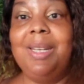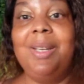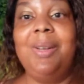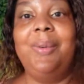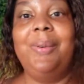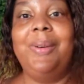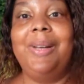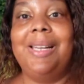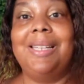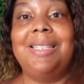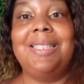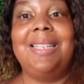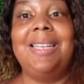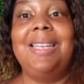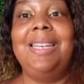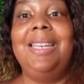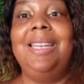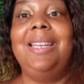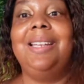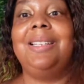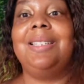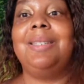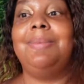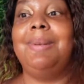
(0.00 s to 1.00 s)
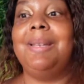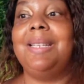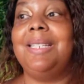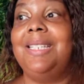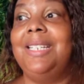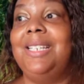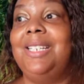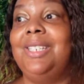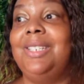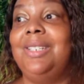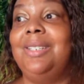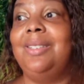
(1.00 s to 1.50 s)
who has any
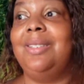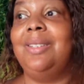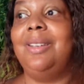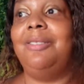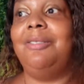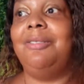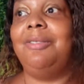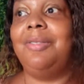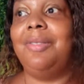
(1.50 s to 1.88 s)
expectations of